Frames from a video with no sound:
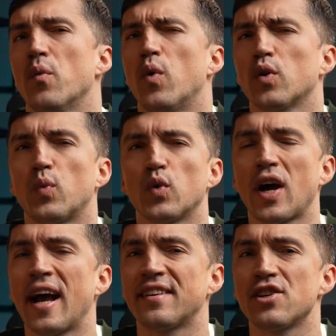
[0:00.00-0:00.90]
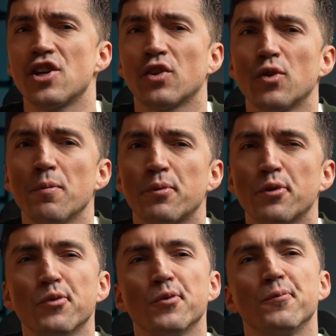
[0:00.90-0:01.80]
What would I suggest to
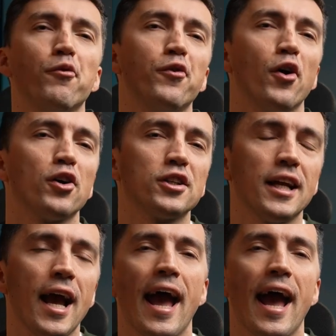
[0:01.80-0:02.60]
improve? First,